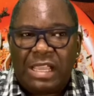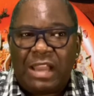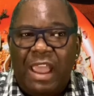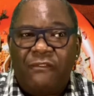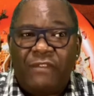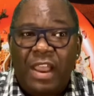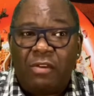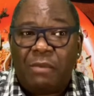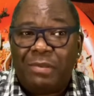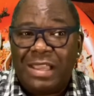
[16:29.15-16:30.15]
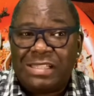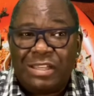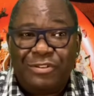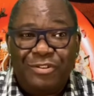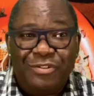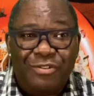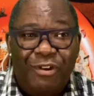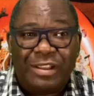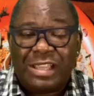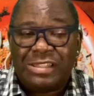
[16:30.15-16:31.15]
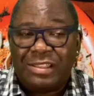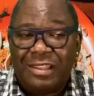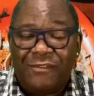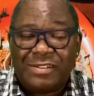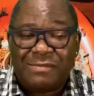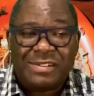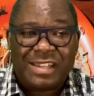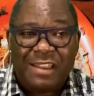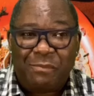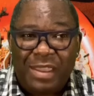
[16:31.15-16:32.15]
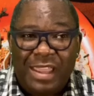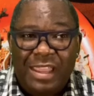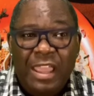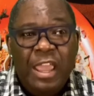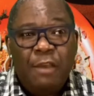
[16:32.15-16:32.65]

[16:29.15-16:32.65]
and I found a place in New York that delivers some champagne.